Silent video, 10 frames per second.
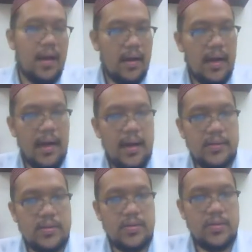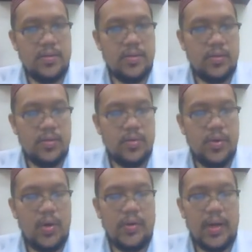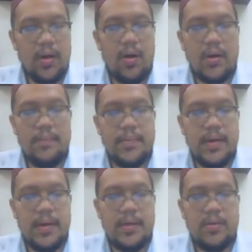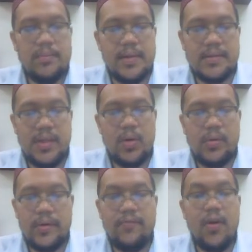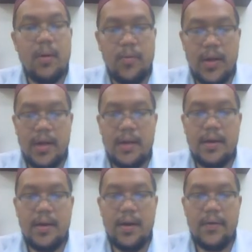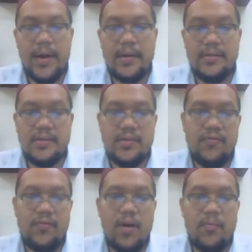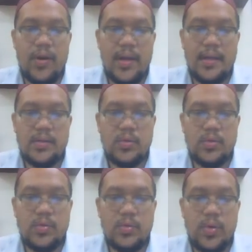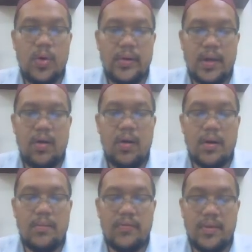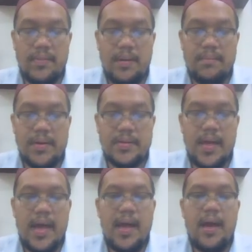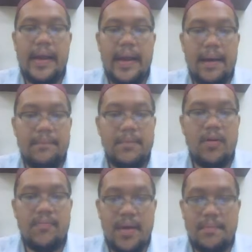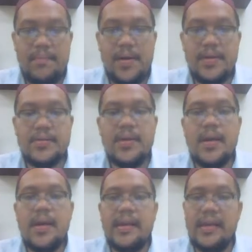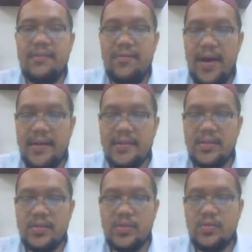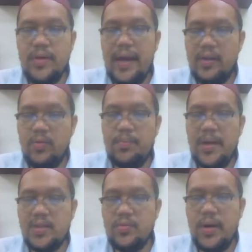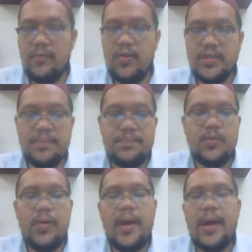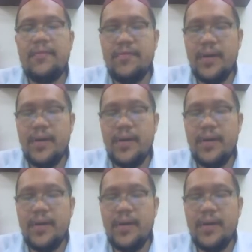to know the quorum, you must know the formula. All right, this is the formula to know the quorum of the members. Number of members divided to 2 and you plus 1. For example, you have